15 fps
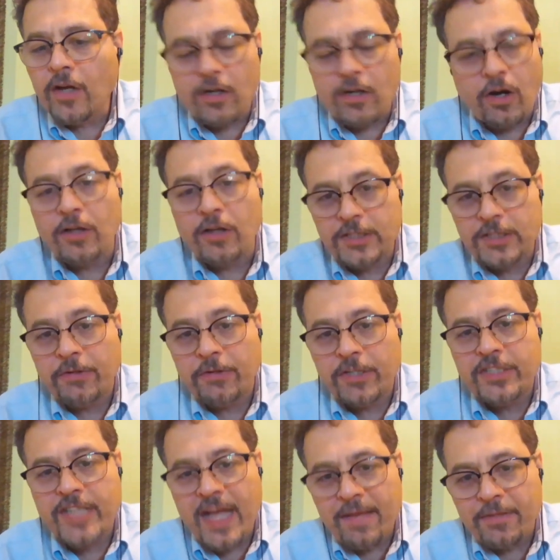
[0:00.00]
caused
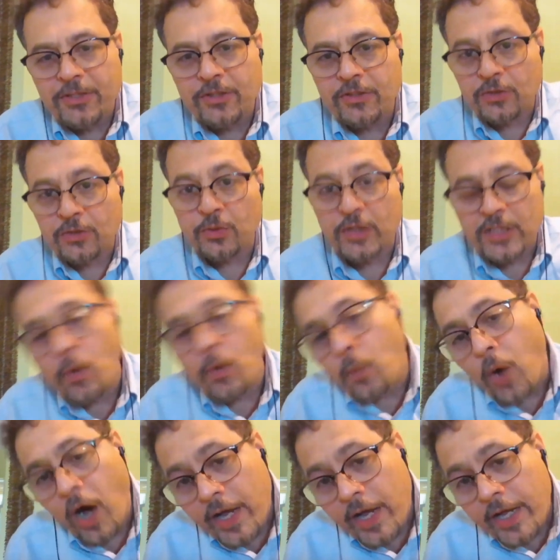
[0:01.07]
serious damage to the switch. Now,
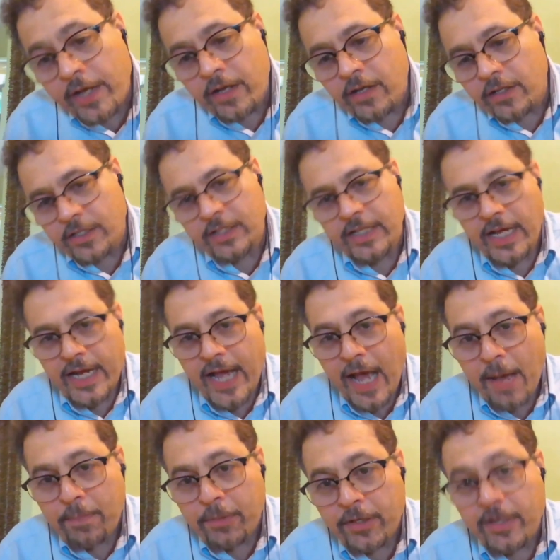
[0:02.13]
why did that
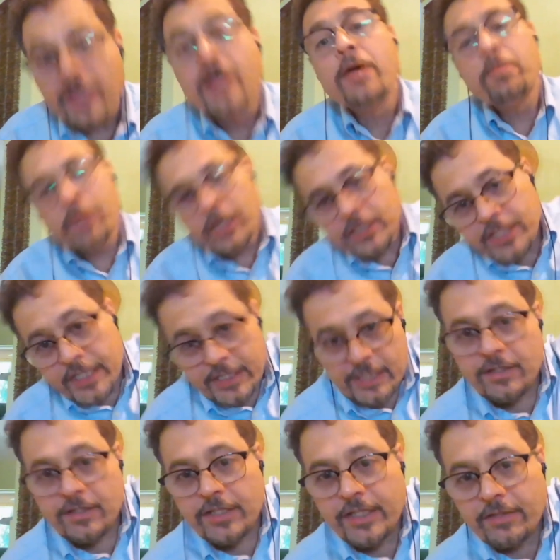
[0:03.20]
happen? Because he
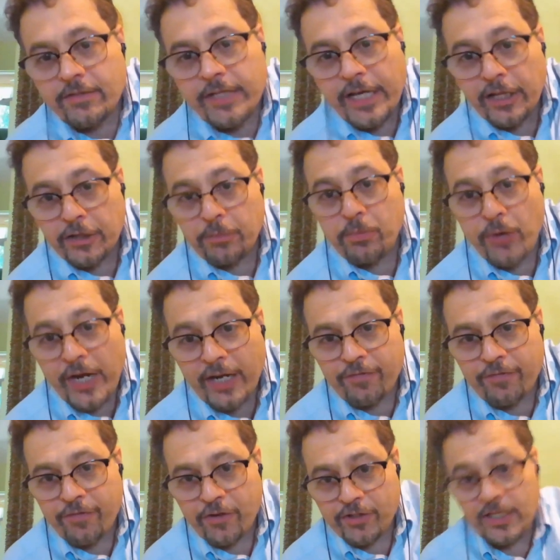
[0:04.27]
didn't kill the
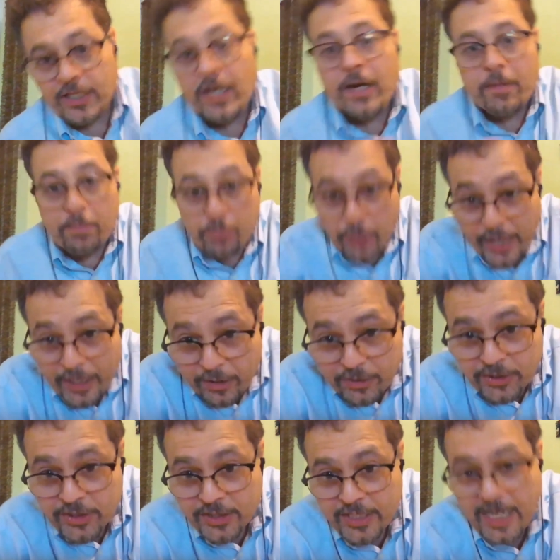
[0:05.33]
breaker first.
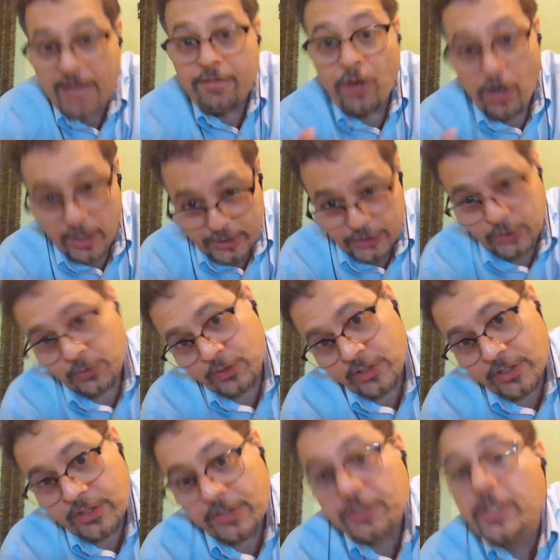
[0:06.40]
Breakers have arc
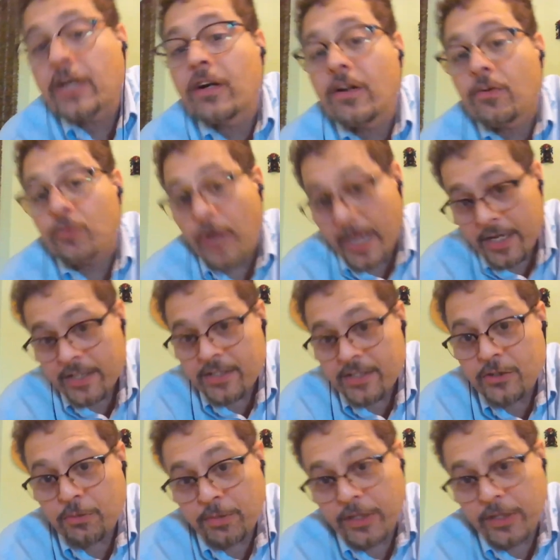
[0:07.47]
chutes. They're rated
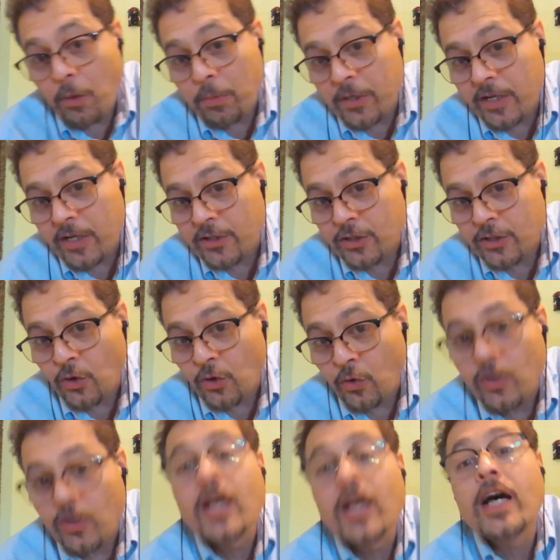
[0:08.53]
to be open under
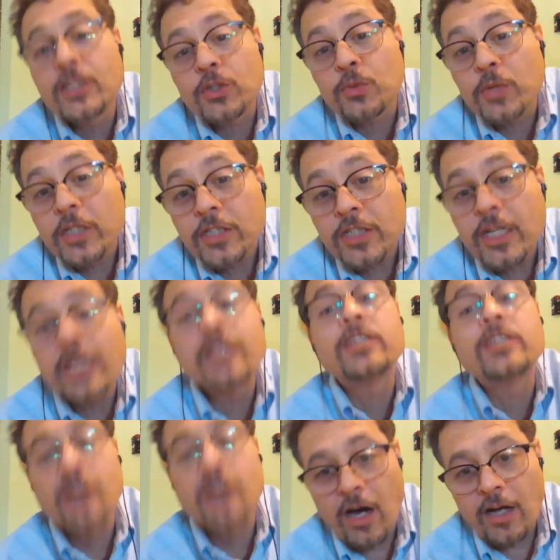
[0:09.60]
load. A switch
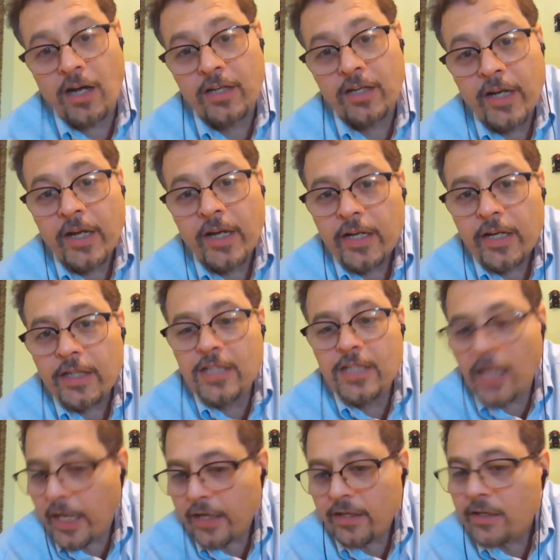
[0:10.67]
is not. It's
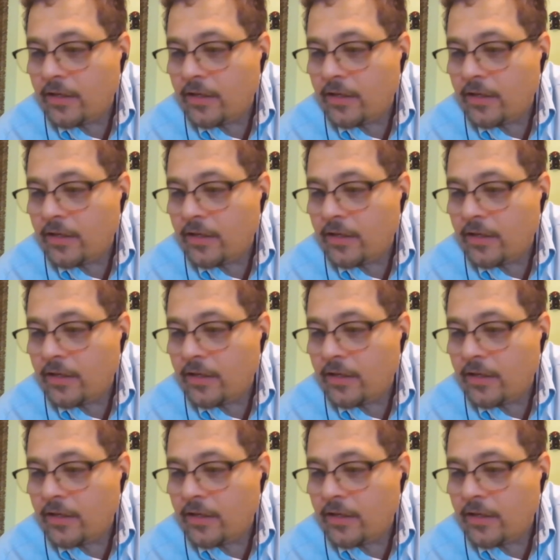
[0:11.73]
like,